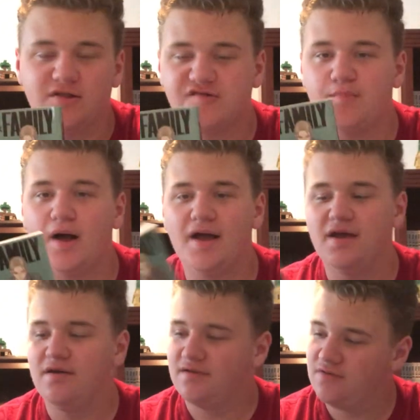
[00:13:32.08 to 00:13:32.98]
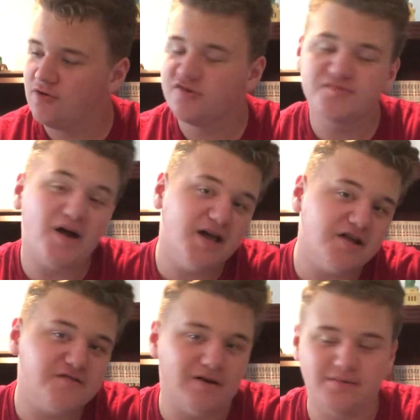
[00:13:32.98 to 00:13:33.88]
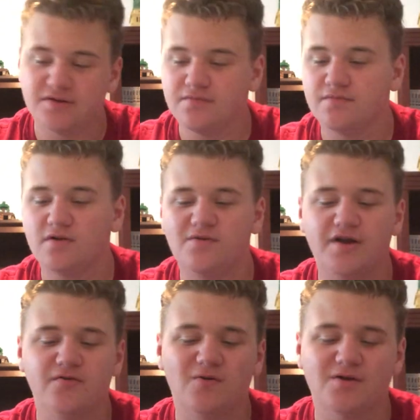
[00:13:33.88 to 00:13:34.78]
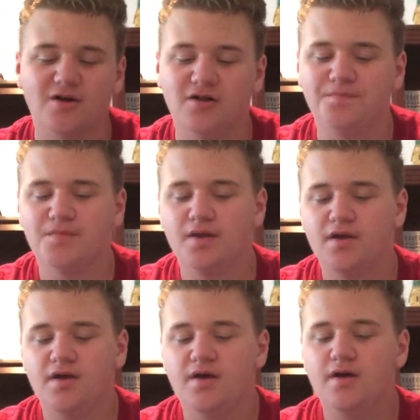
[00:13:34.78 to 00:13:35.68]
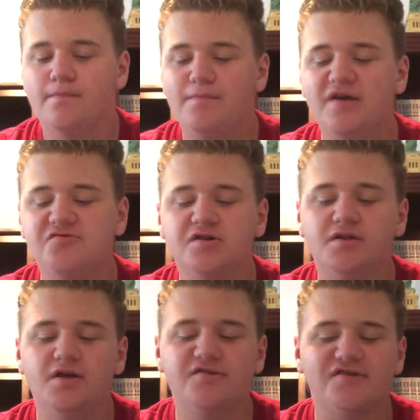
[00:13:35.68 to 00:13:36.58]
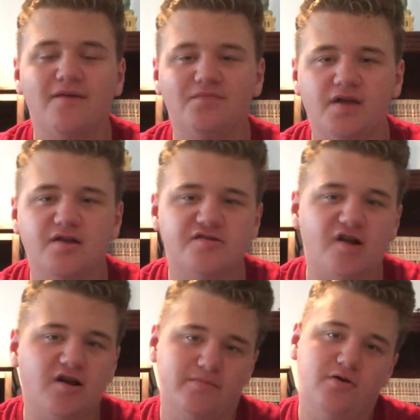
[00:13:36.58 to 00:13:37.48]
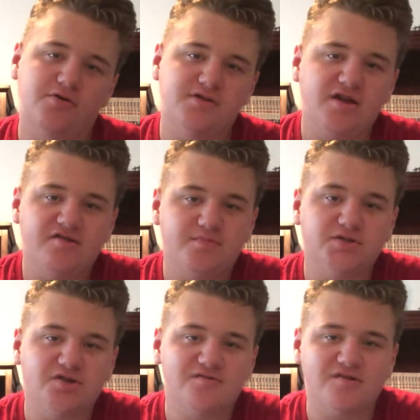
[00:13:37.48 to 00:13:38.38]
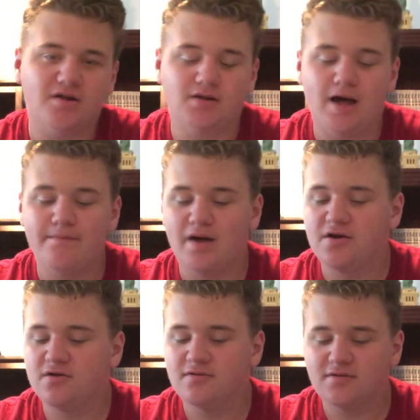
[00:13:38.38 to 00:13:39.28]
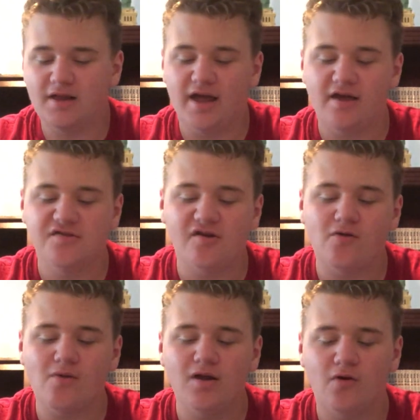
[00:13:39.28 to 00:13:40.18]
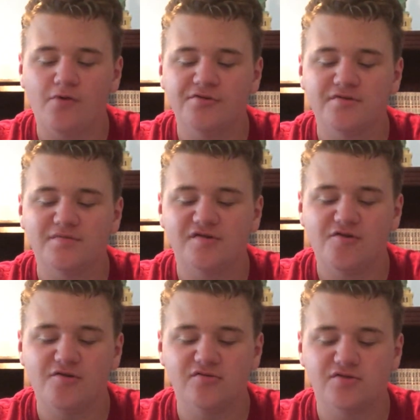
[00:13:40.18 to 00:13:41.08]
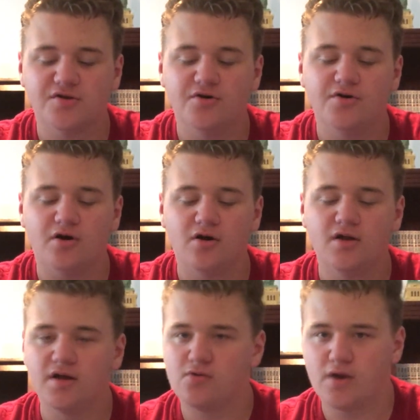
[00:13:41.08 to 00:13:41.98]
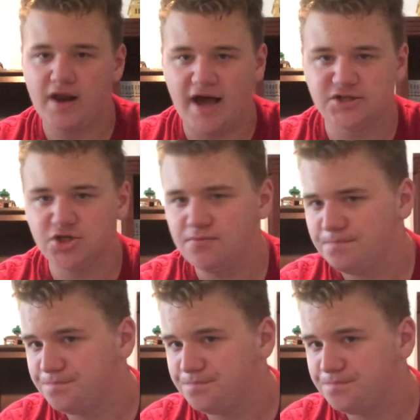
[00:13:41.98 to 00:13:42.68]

Spy X Family, whatever you want to call it. Basically, same thing as Sakamoto Days, but just a lot better. Like, it's a great, wholesome series with good art and great action.